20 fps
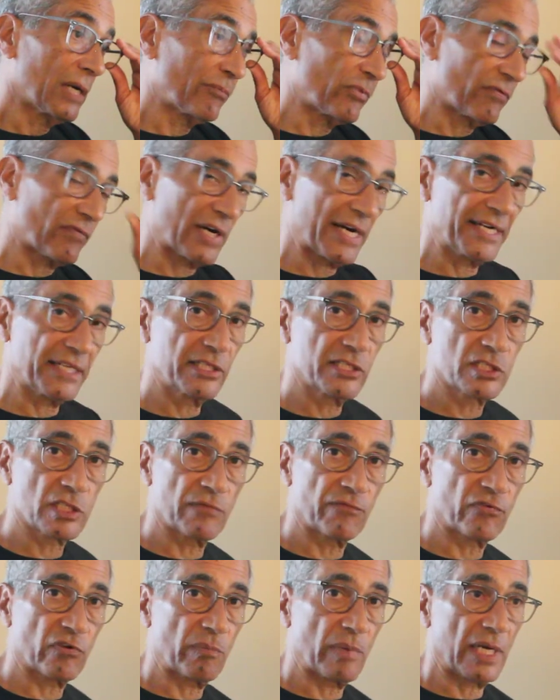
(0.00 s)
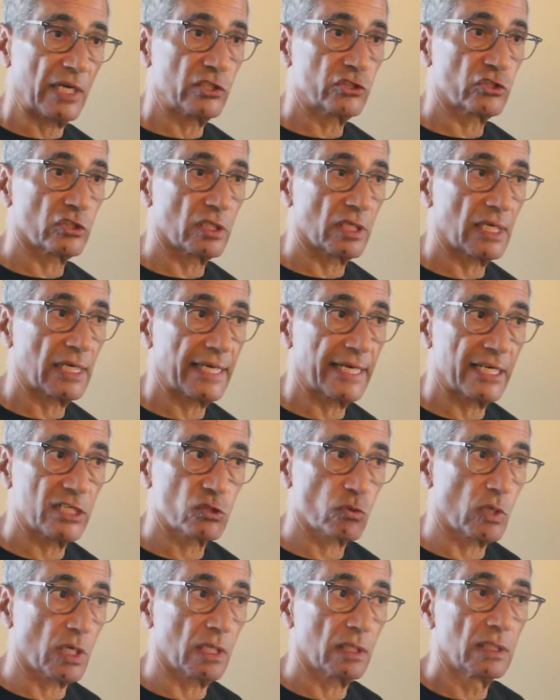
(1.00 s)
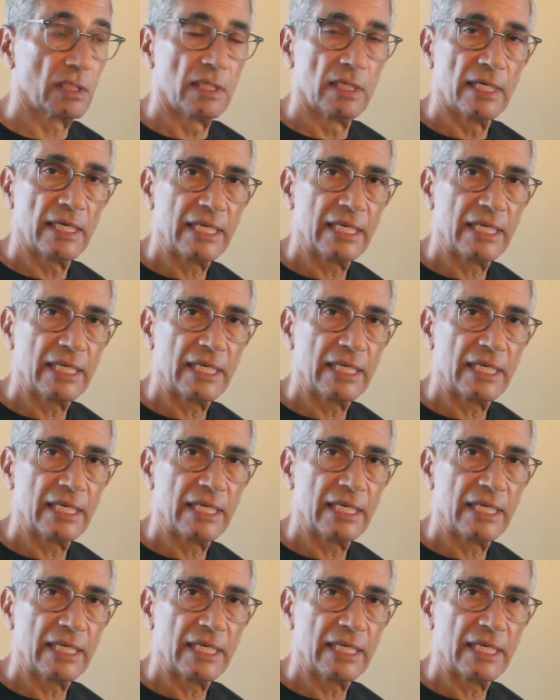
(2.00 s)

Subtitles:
provided this information, and I asked, well,